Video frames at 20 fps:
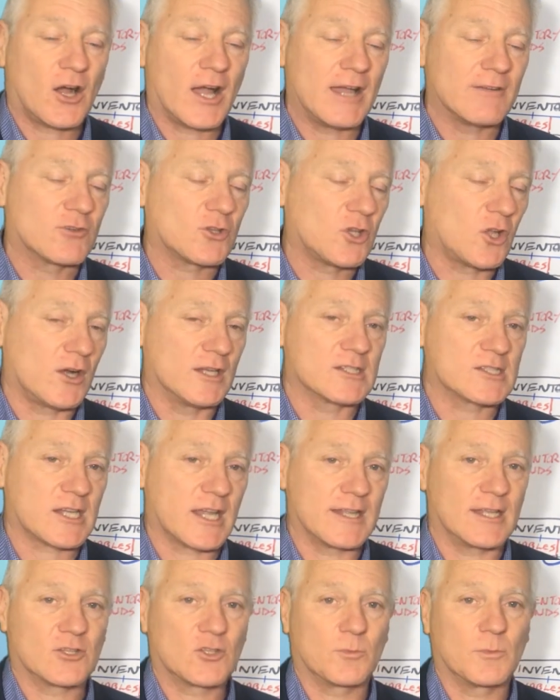I have clients
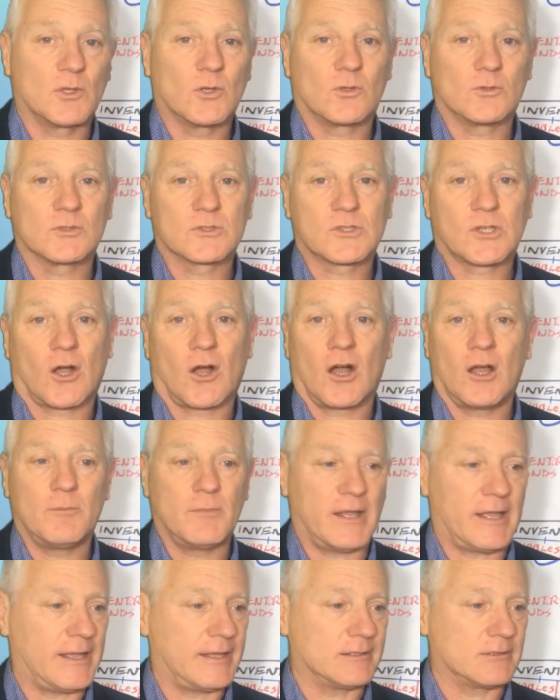say that to me all the
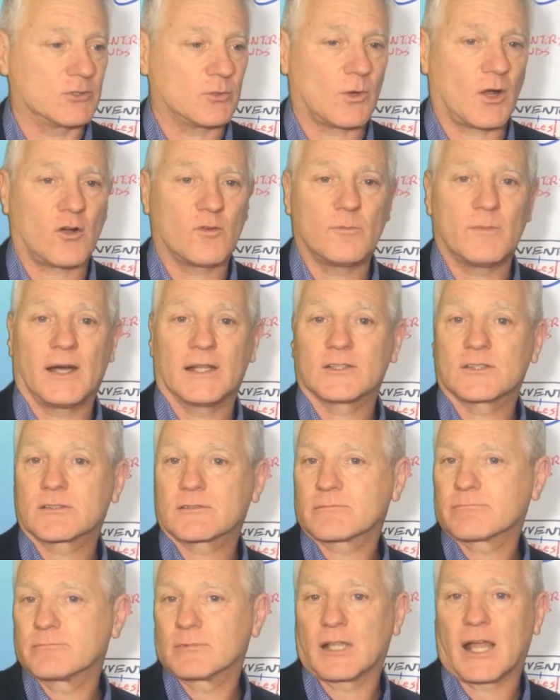time, and 12
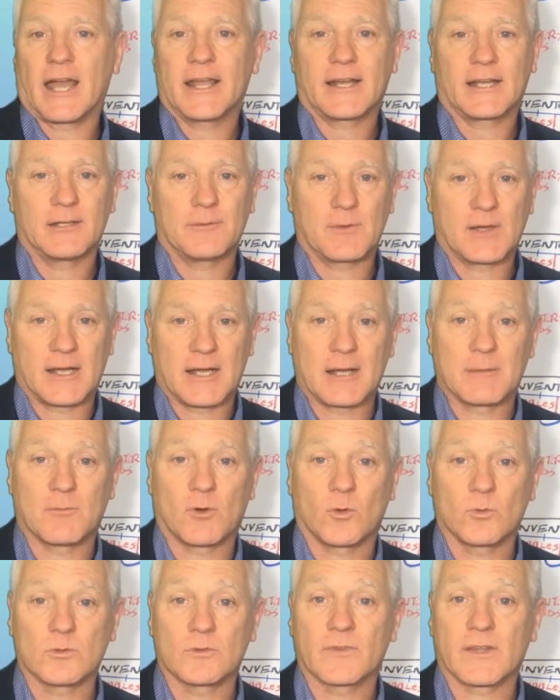months later,
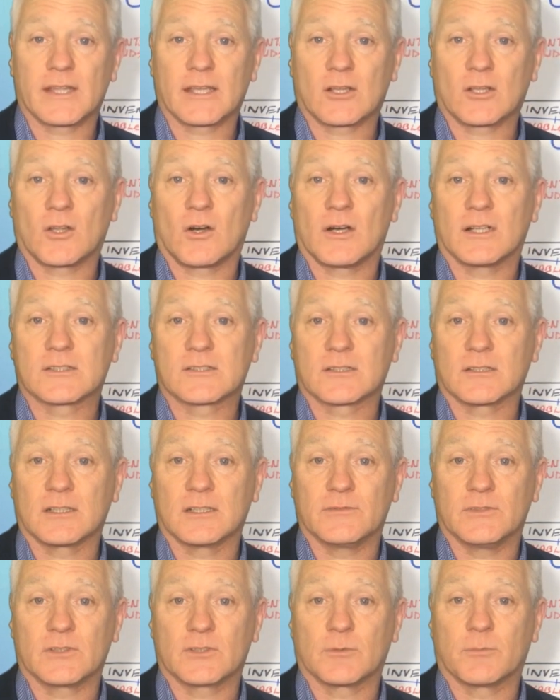all of their clients are
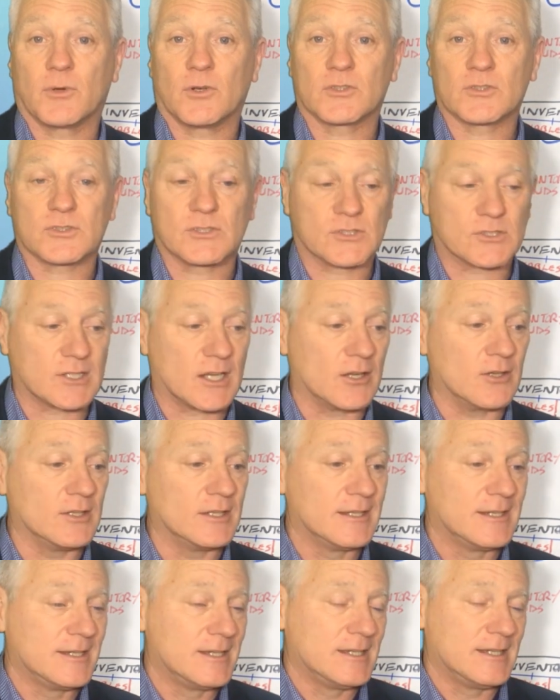leaving deposits. So
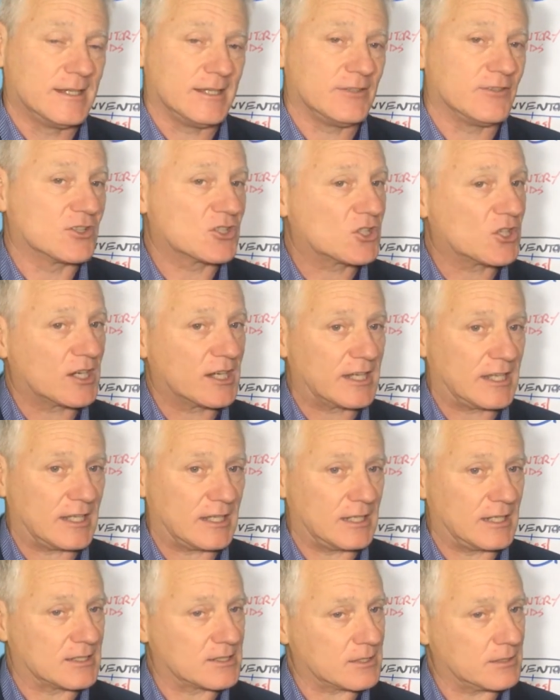you just got to
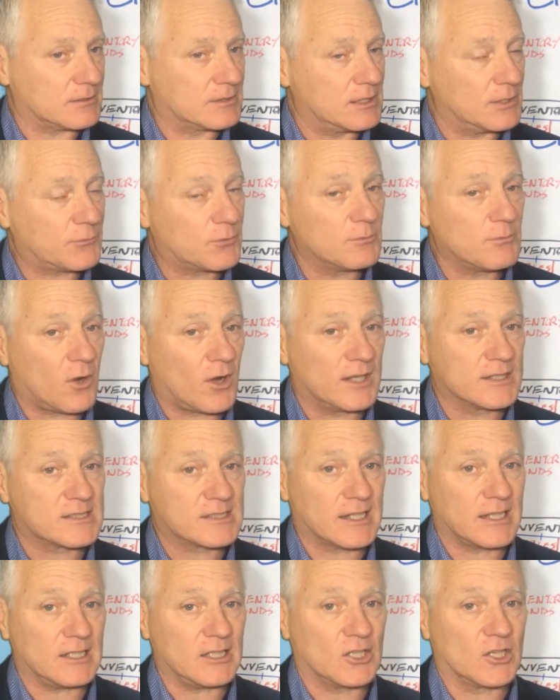it's a different
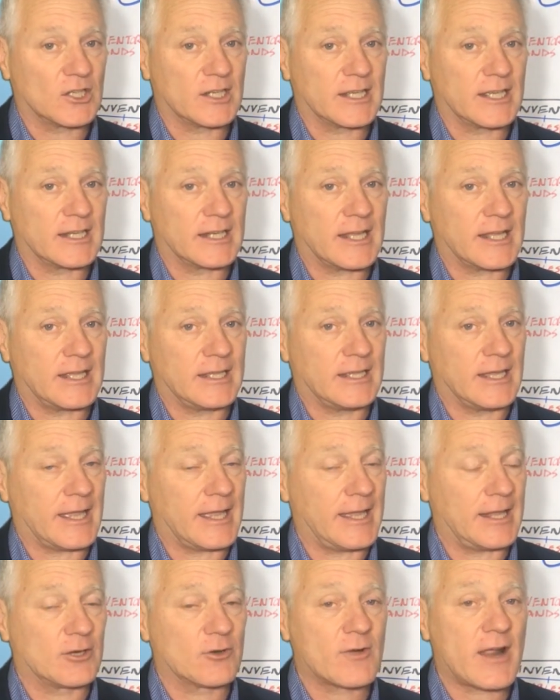mindset. You got to get your
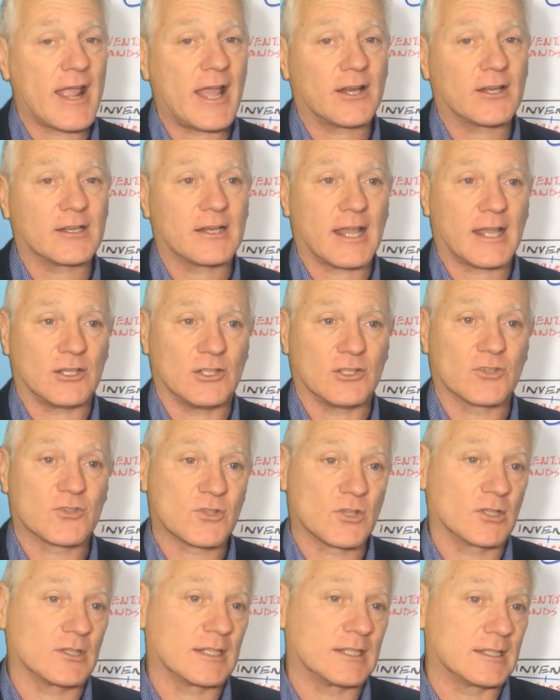head around it, and you
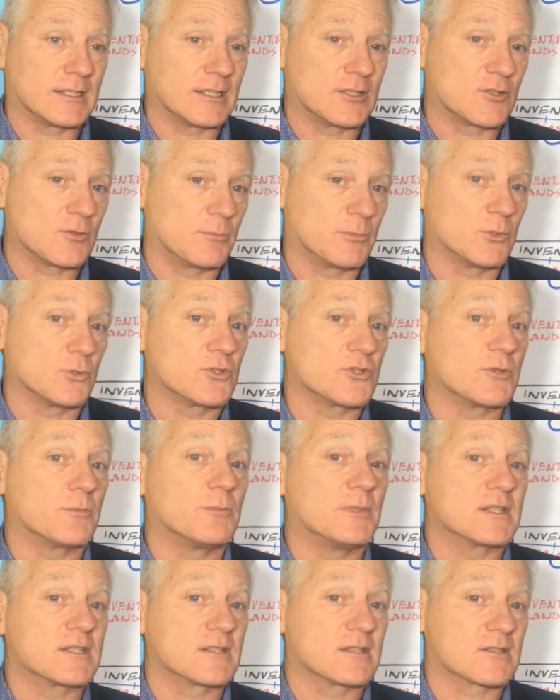certainly need to build your
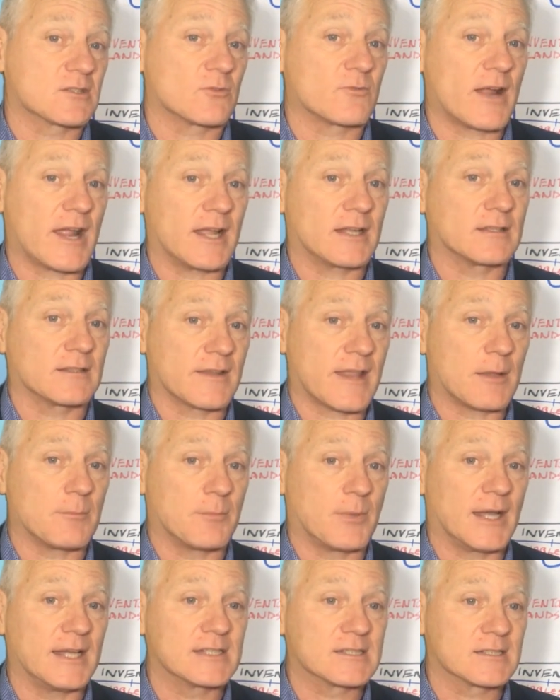business around
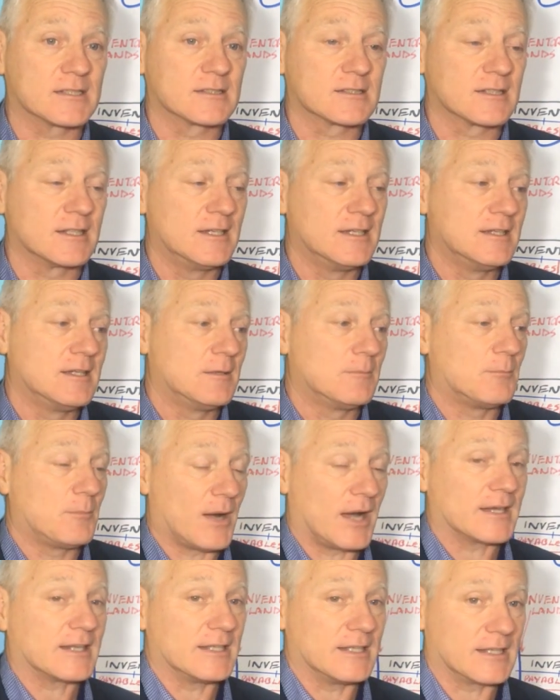that basis,
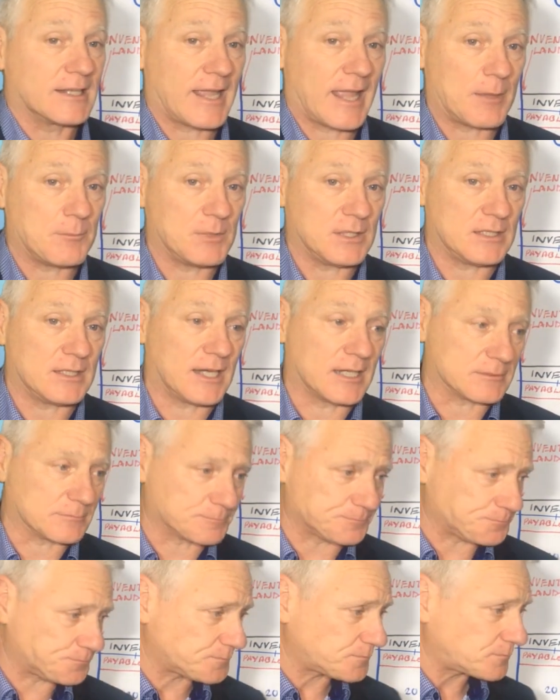but it can be done.